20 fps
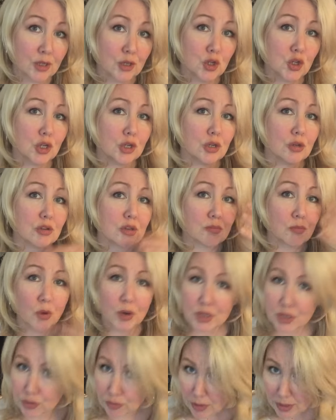You should use
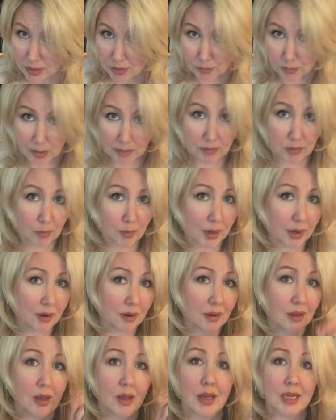moisturizer
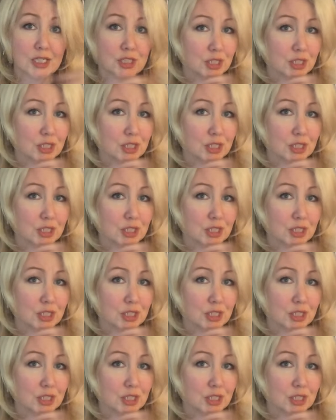everywhere,